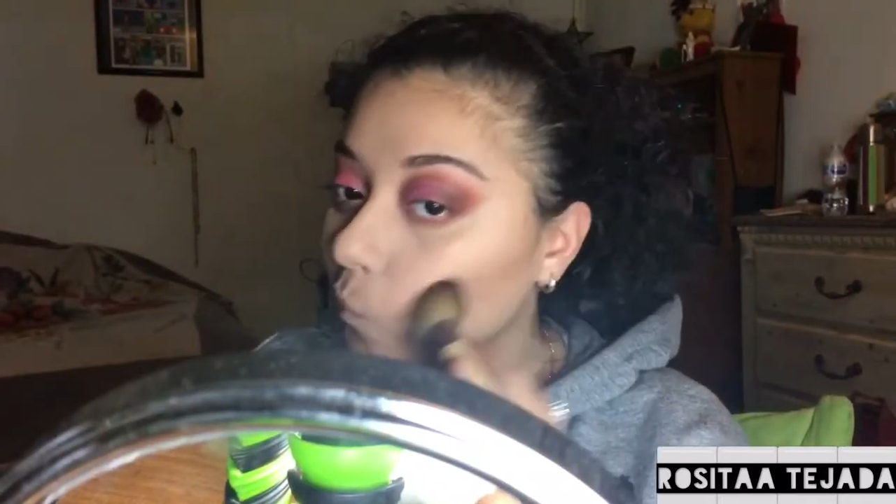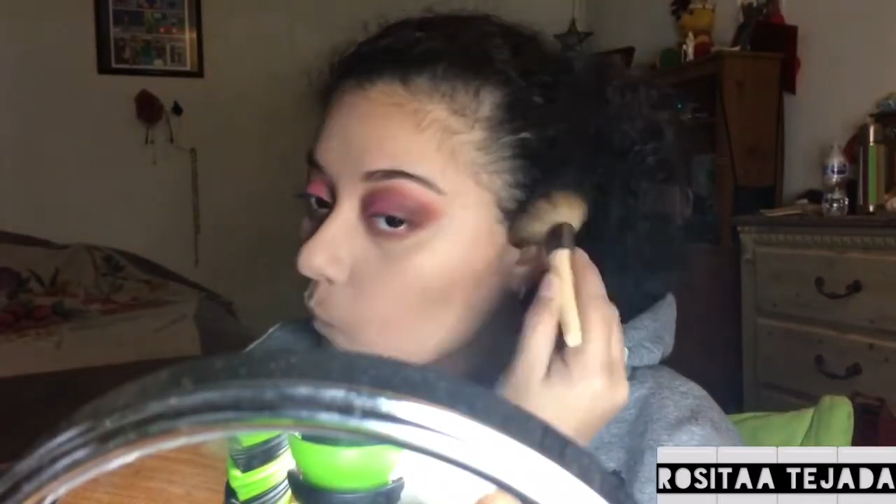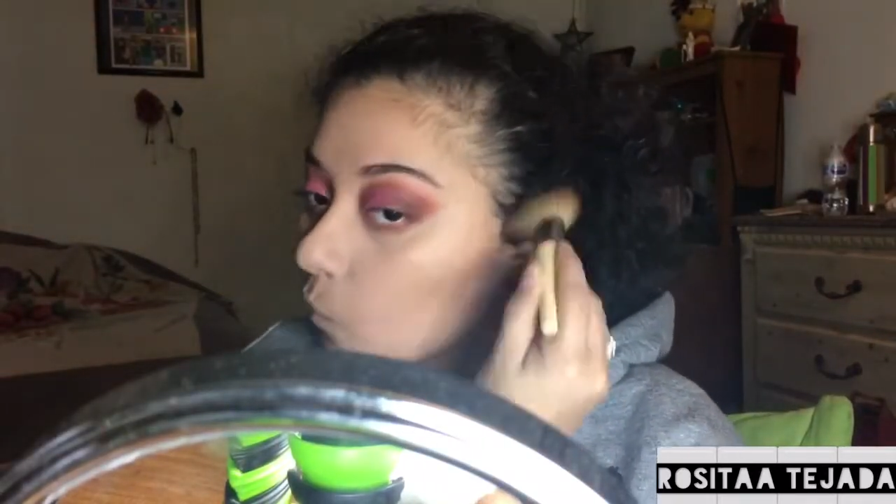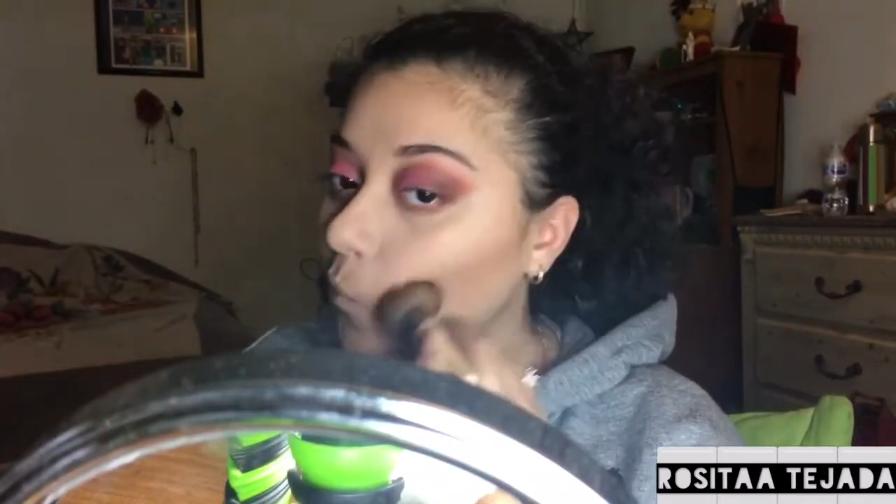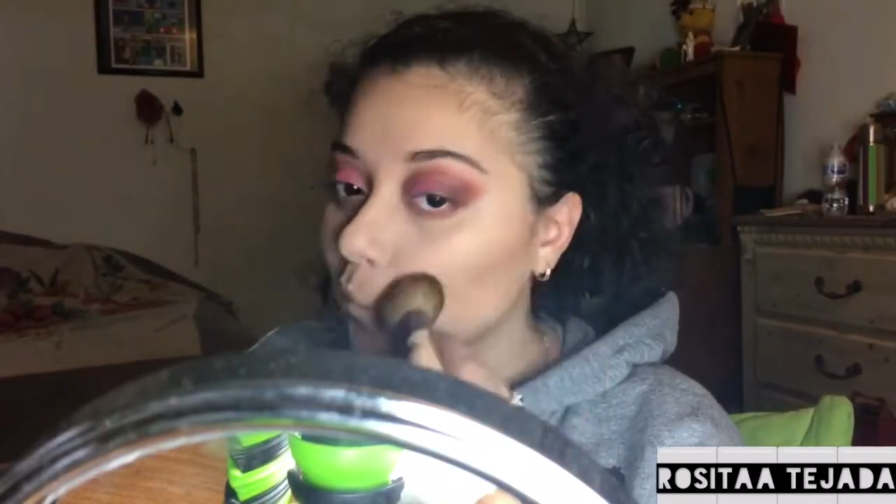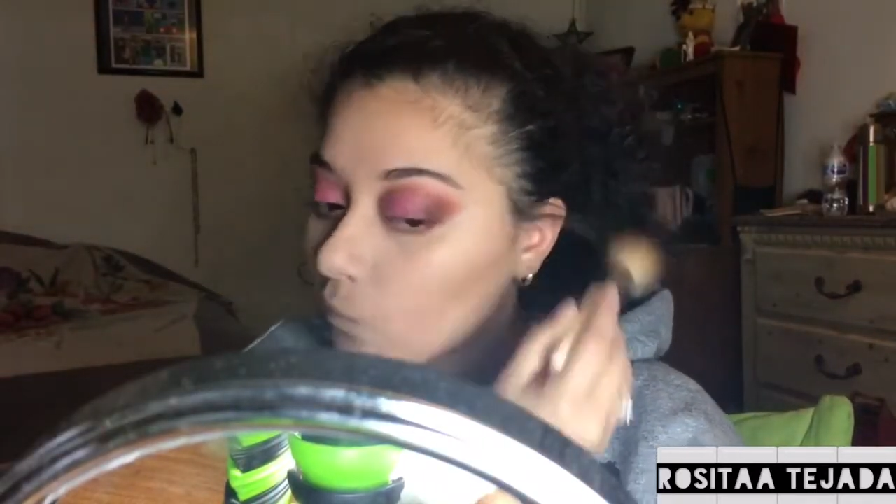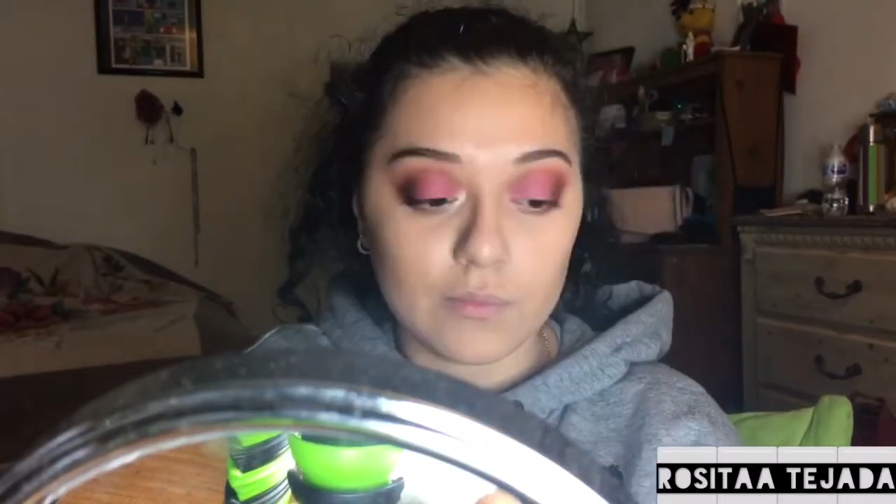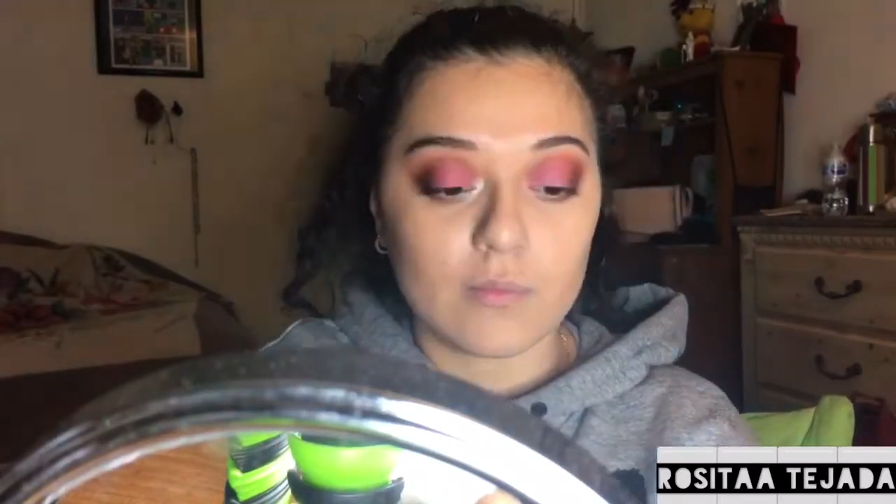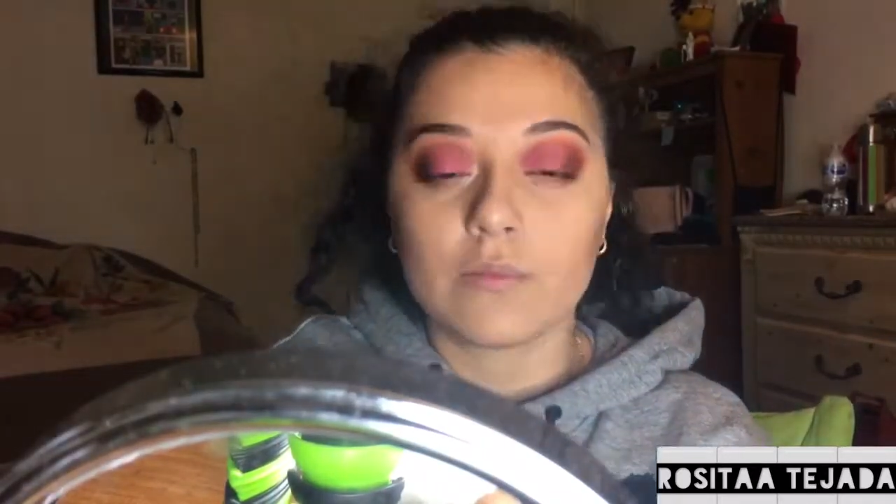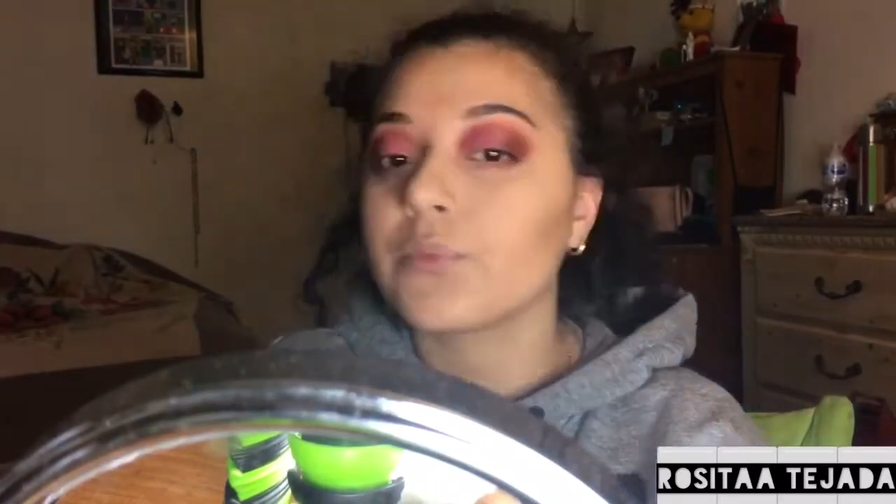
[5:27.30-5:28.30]
Bronzer
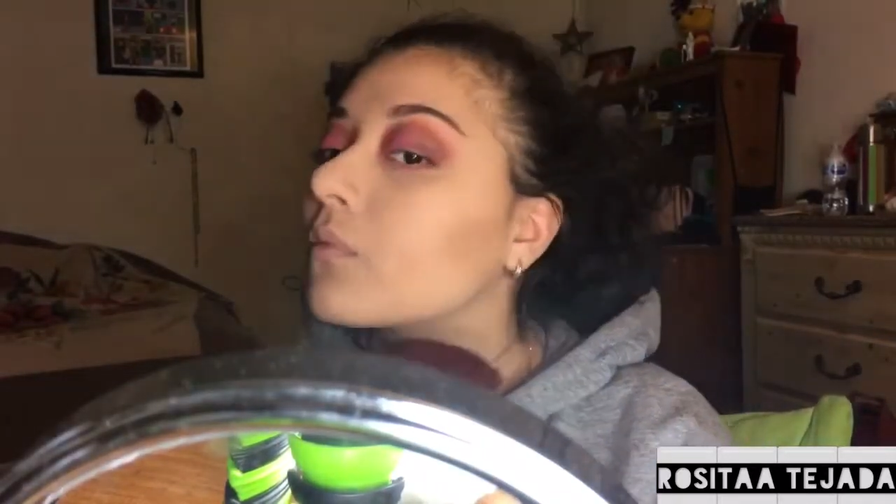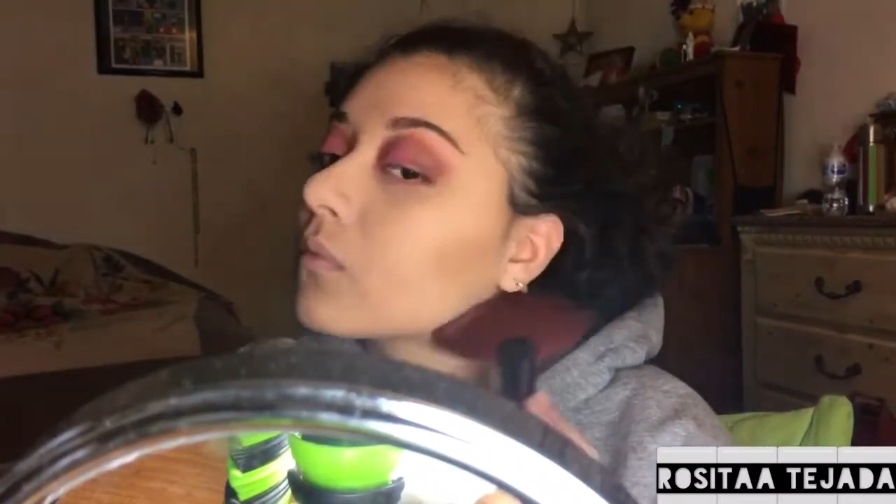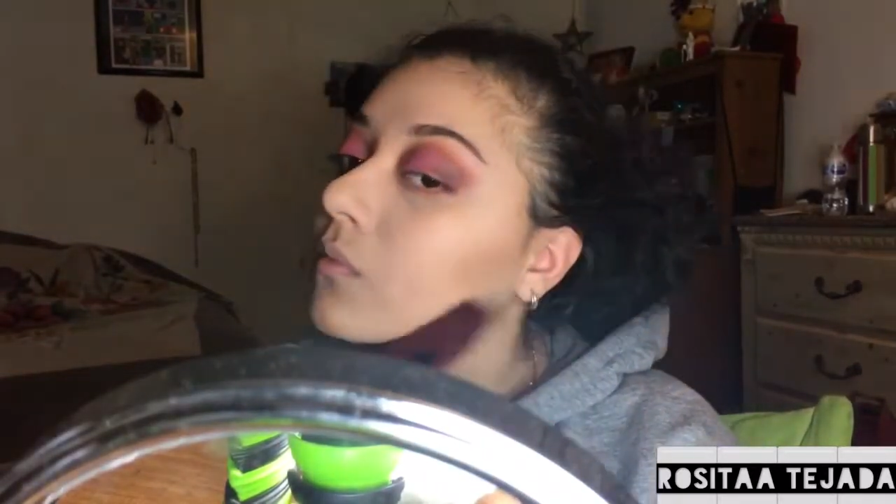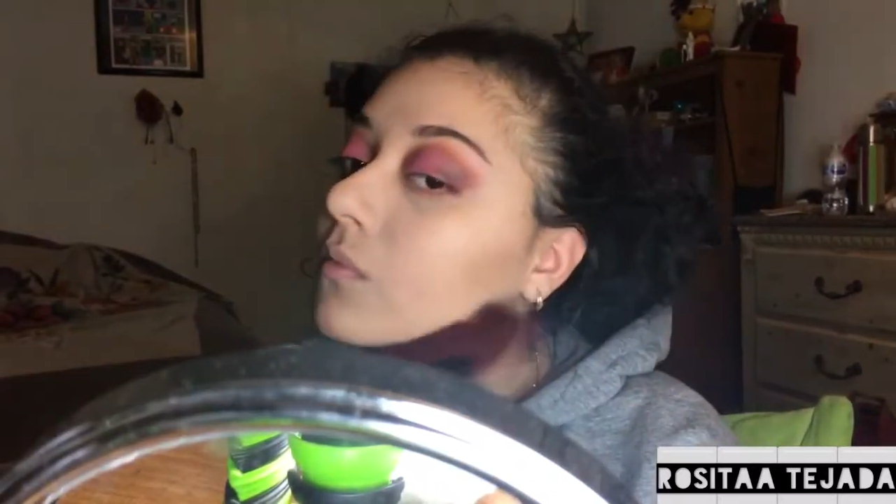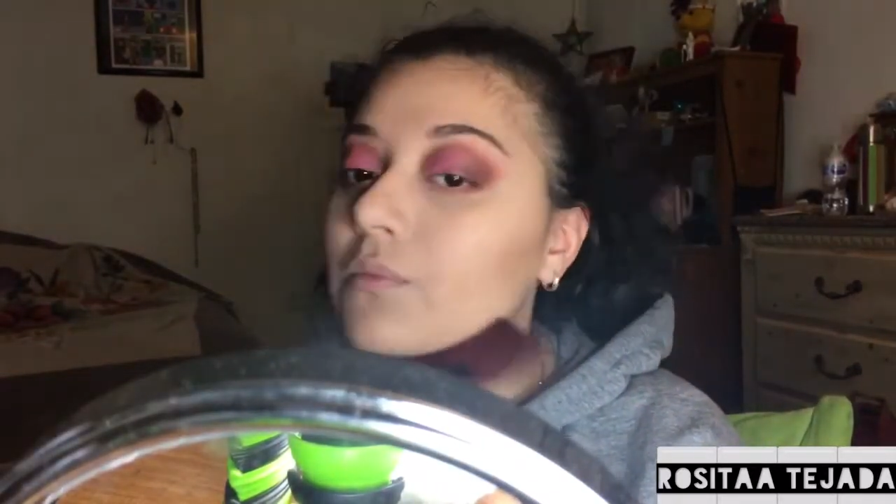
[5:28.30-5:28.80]
from ColourPop,